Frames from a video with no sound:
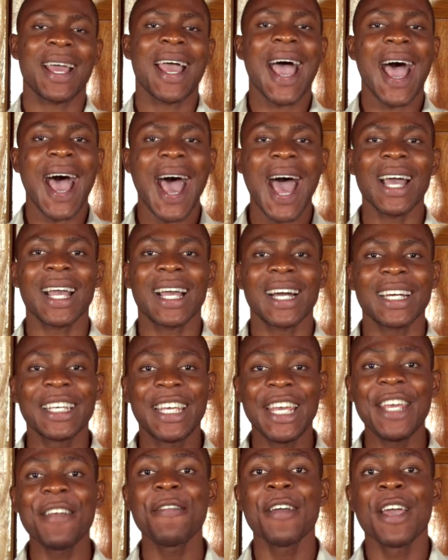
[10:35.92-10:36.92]
and can
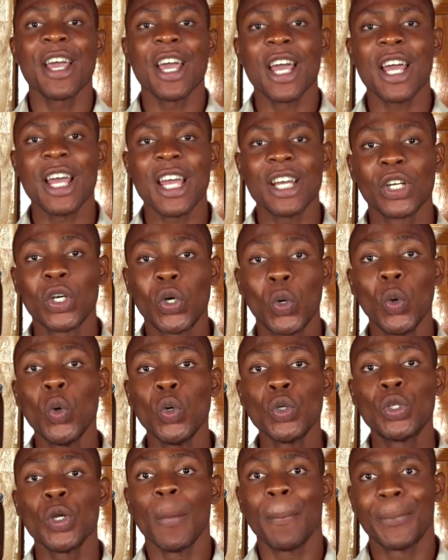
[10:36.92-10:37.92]
give a
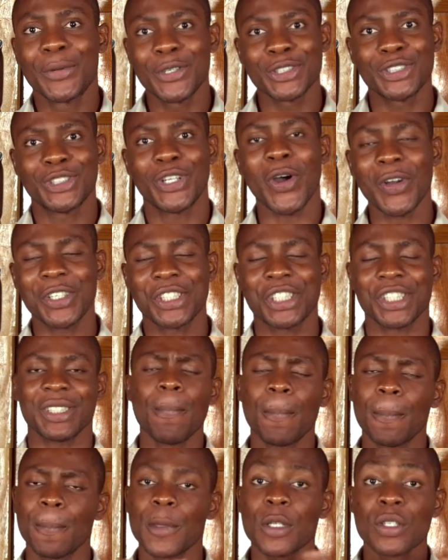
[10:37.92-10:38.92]
good production.
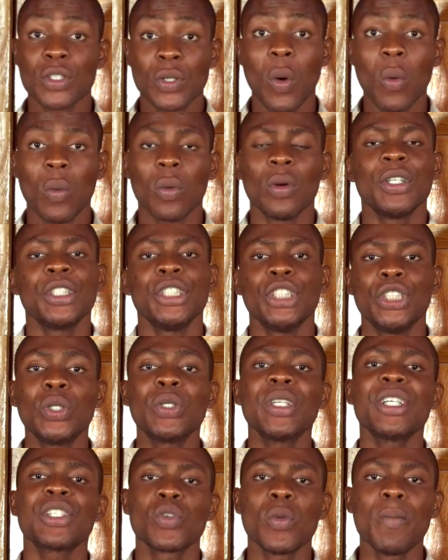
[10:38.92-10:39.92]
So, you
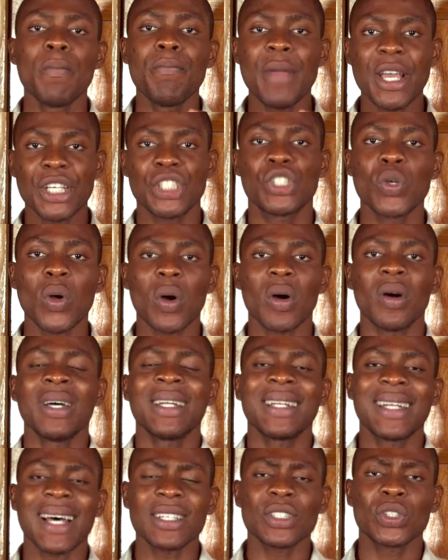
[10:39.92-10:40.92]
need to make sure
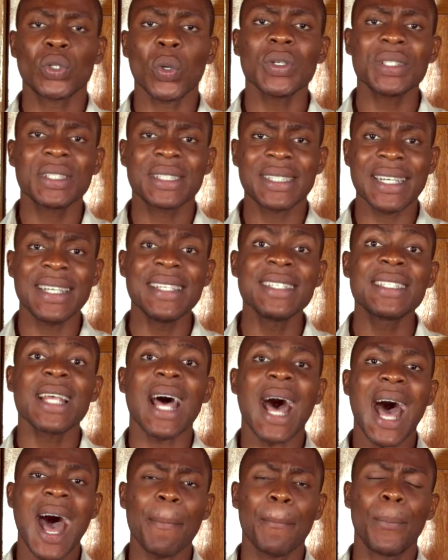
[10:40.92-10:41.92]
that those things
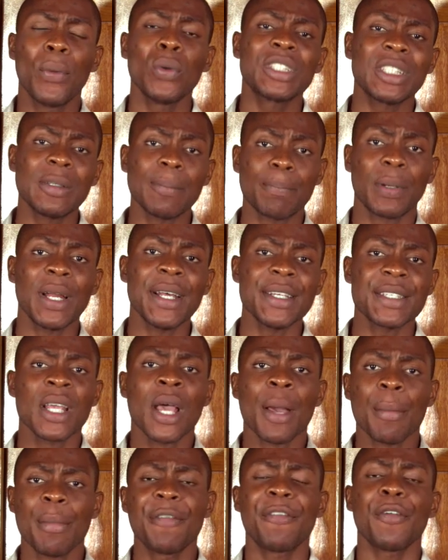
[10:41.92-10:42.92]
are put in place
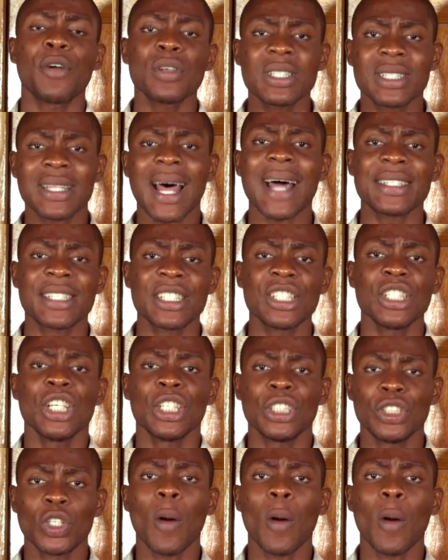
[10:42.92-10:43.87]
before starting your